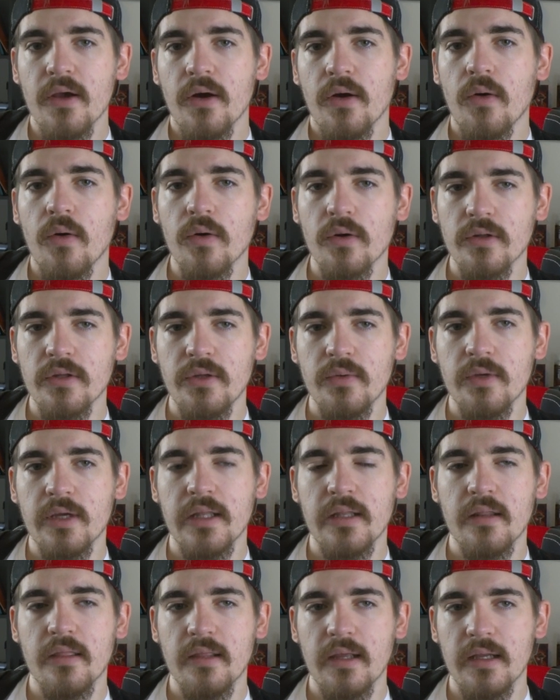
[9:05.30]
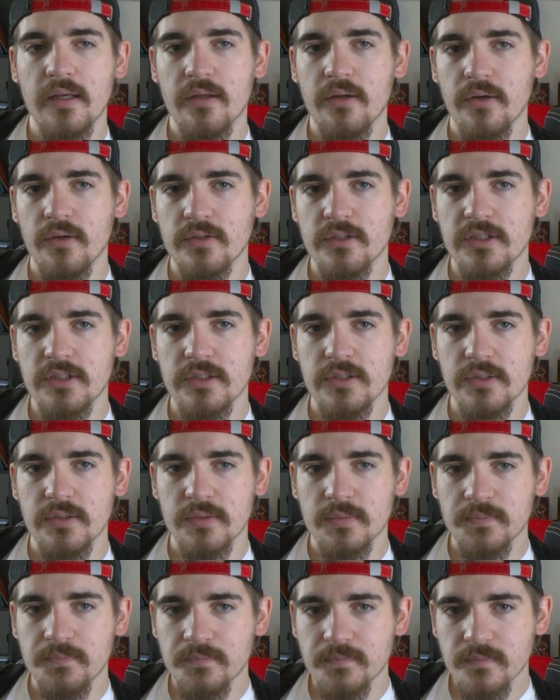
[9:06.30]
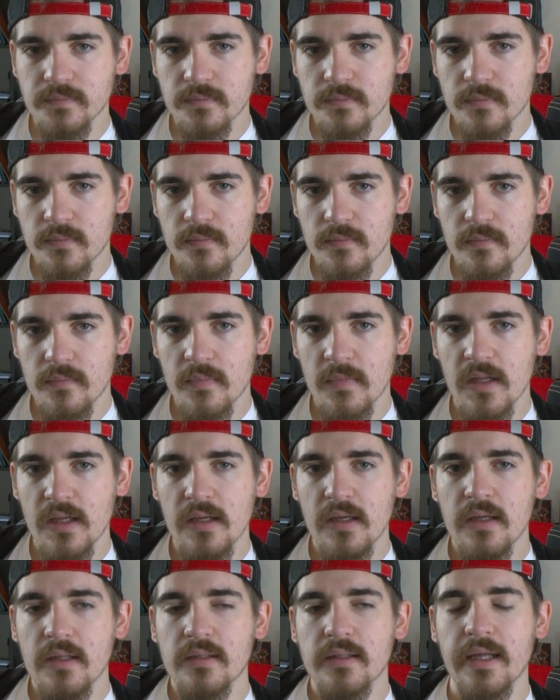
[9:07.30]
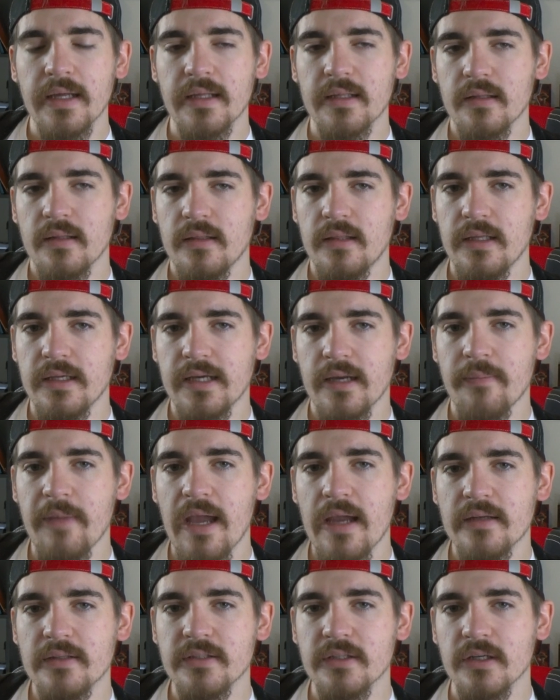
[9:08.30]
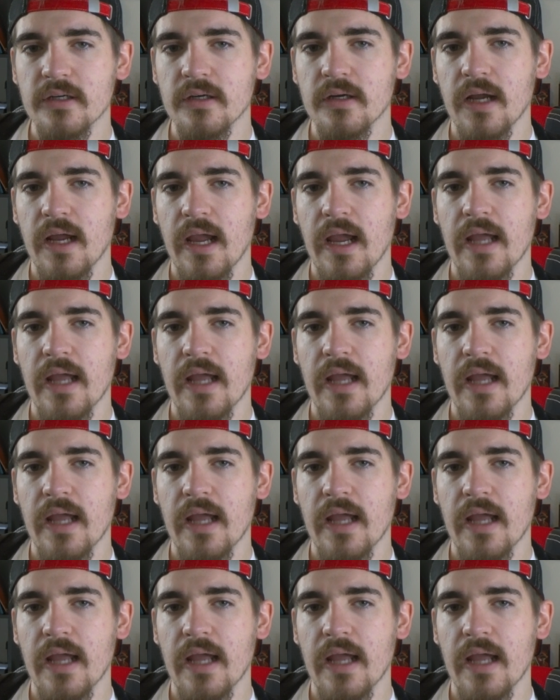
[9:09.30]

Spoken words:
or you can then go to like the commander